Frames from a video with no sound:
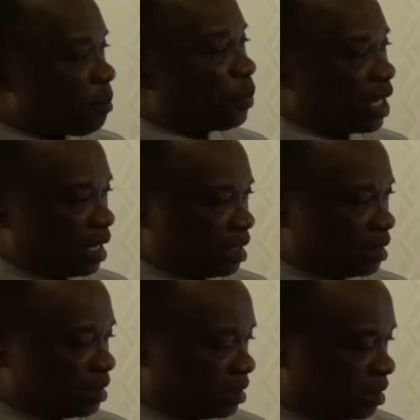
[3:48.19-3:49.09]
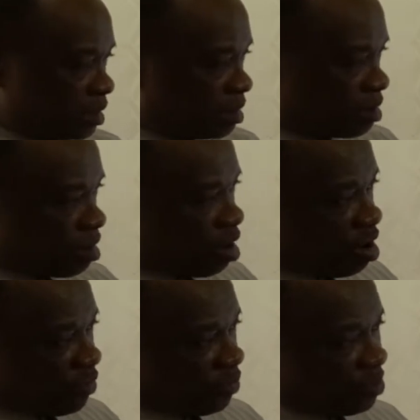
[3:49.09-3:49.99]
a bill
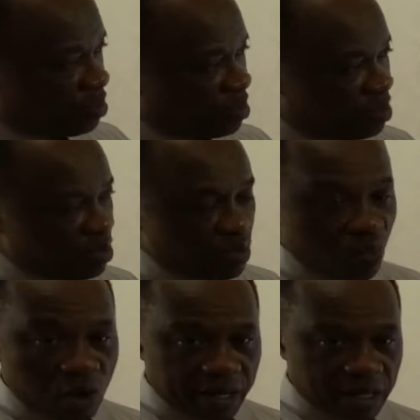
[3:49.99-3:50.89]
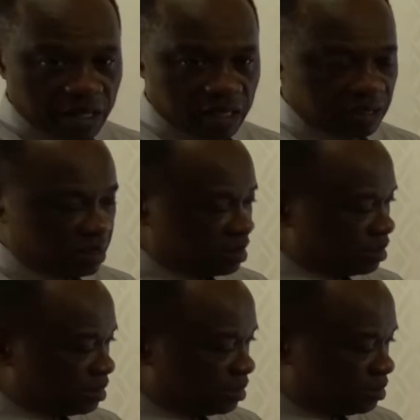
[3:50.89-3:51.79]
of $1.
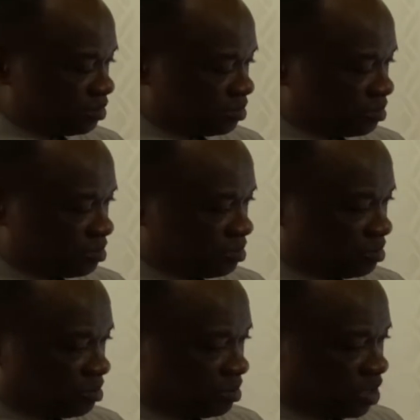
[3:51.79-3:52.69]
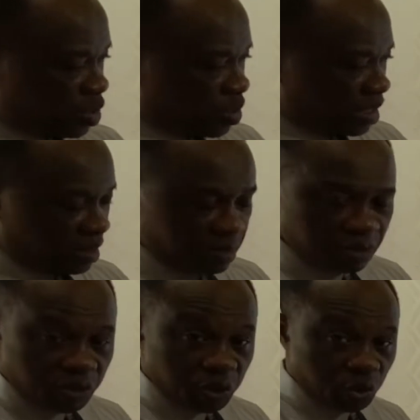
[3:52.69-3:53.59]
This one,
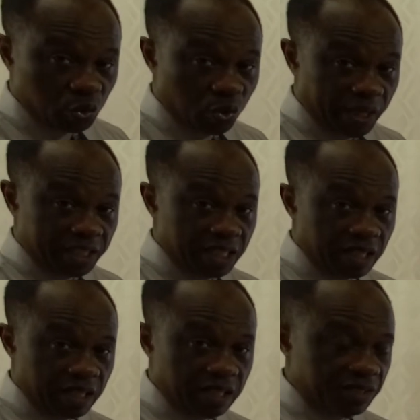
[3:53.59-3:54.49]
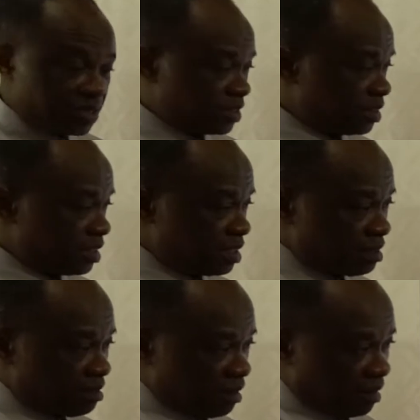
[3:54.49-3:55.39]
$20.
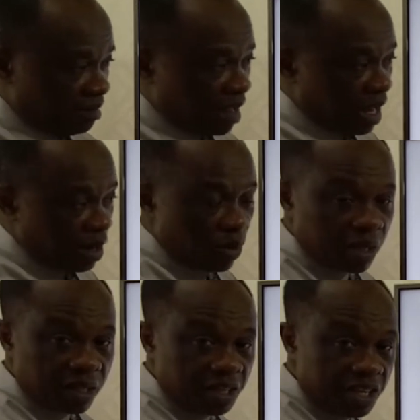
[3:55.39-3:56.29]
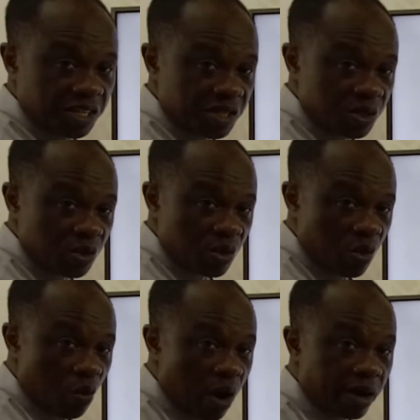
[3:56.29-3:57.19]
And the other one is
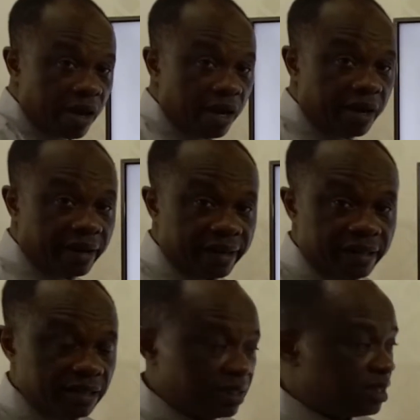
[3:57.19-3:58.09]
$100.